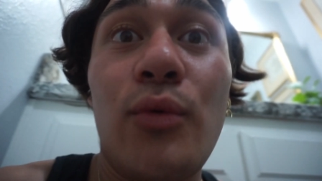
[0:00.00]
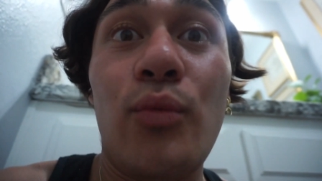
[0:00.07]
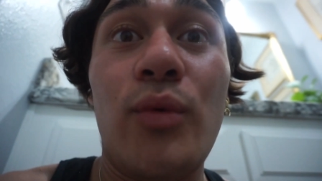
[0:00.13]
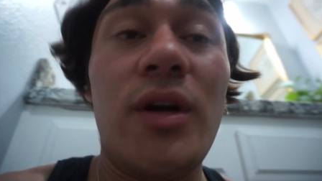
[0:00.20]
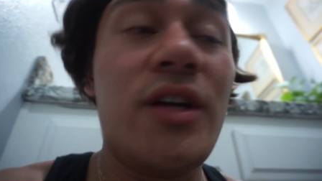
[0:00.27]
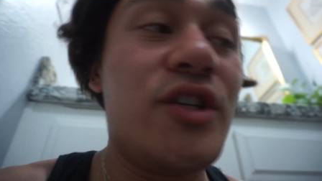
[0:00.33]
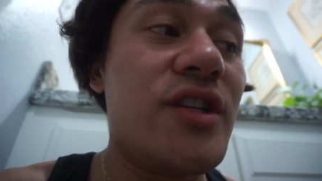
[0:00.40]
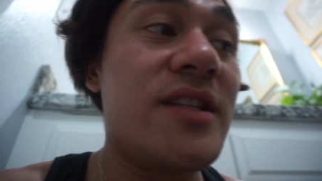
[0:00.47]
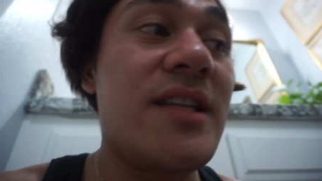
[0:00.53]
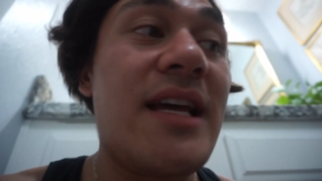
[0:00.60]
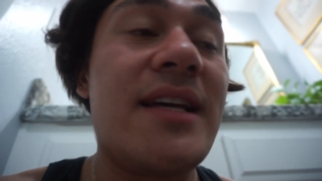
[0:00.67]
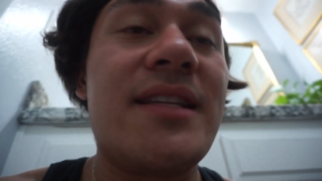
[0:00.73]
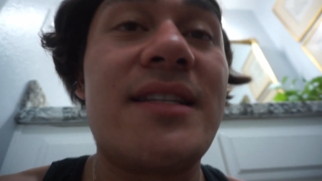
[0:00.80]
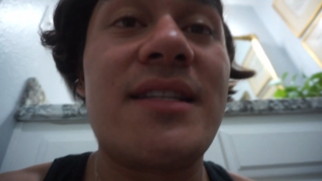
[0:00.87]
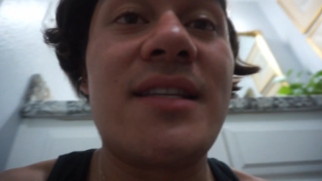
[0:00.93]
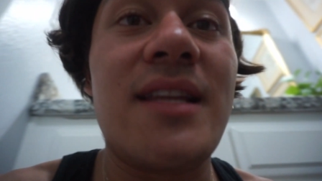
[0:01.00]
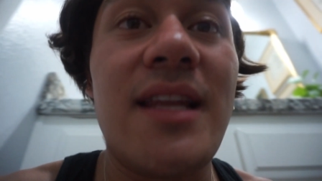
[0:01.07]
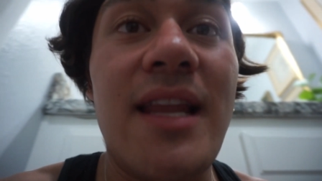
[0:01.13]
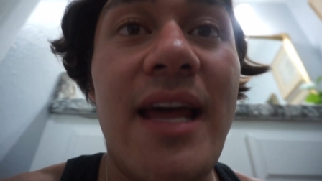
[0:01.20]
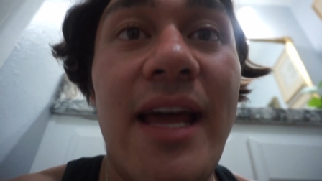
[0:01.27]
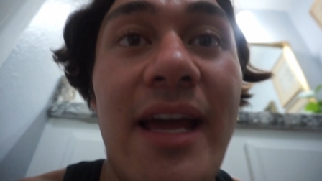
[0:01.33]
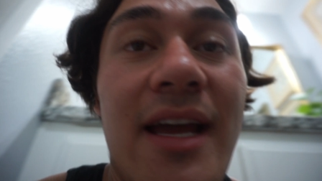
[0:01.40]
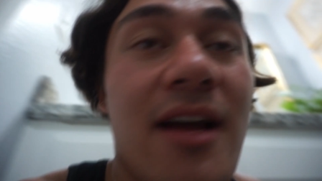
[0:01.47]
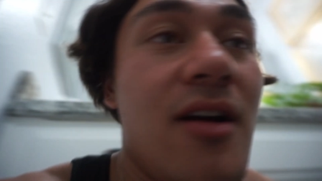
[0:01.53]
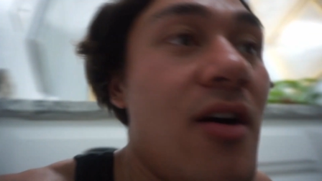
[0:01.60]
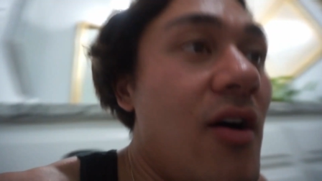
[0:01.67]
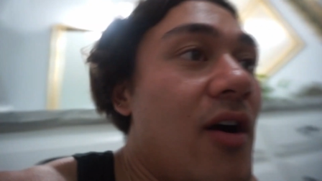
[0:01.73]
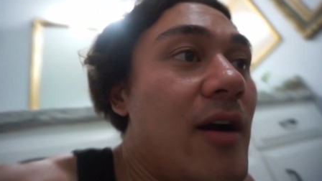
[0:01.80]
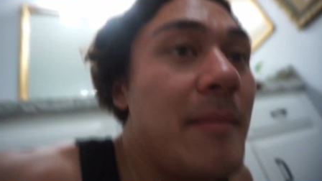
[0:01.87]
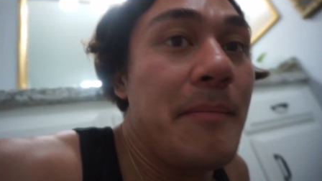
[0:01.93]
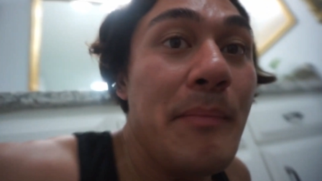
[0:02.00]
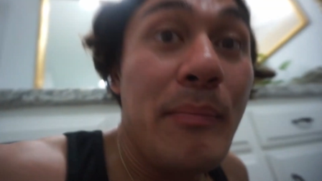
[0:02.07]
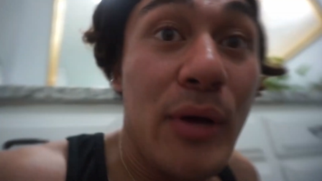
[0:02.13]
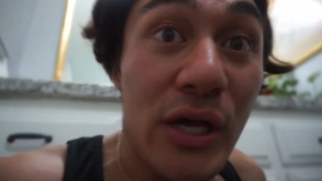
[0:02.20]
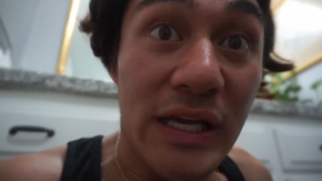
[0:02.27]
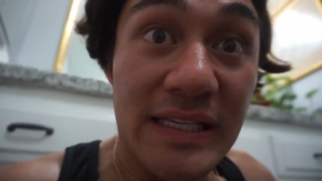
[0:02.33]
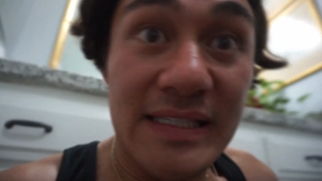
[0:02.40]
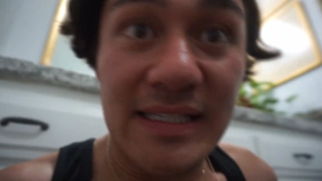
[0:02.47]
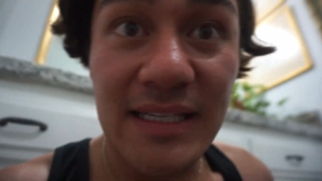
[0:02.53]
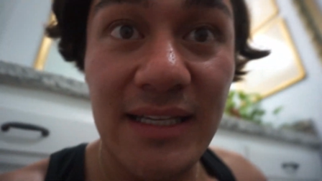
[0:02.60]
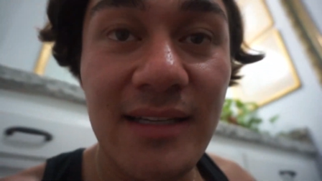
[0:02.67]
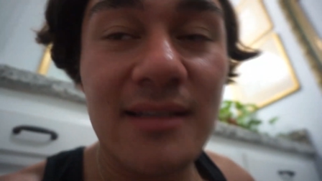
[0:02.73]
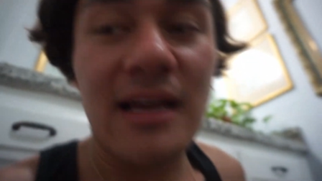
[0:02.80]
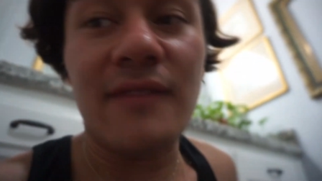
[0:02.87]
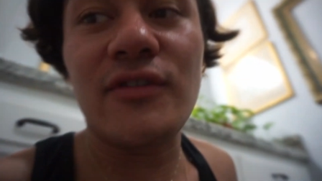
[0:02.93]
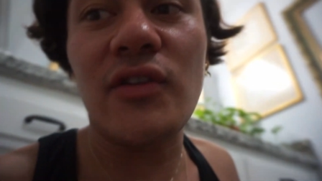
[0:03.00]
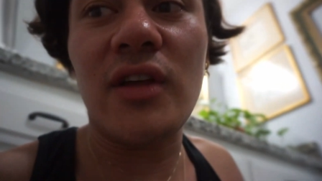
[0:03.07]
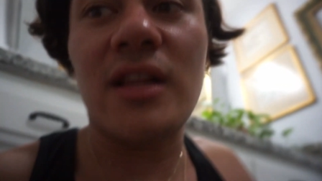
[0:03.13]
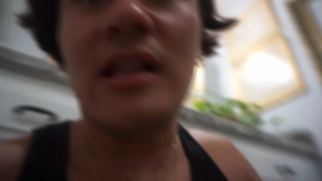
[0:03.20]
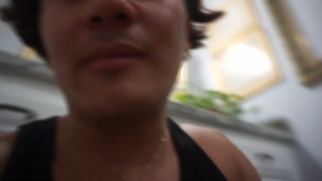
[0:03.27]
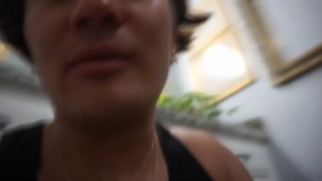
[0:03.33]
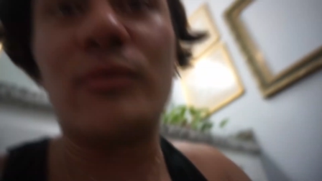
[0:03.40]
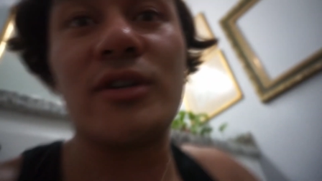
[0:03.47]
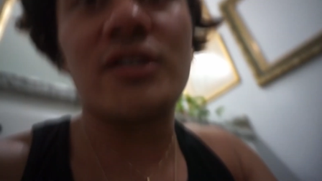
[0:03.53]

We're just like slaying our pussies after the club and we're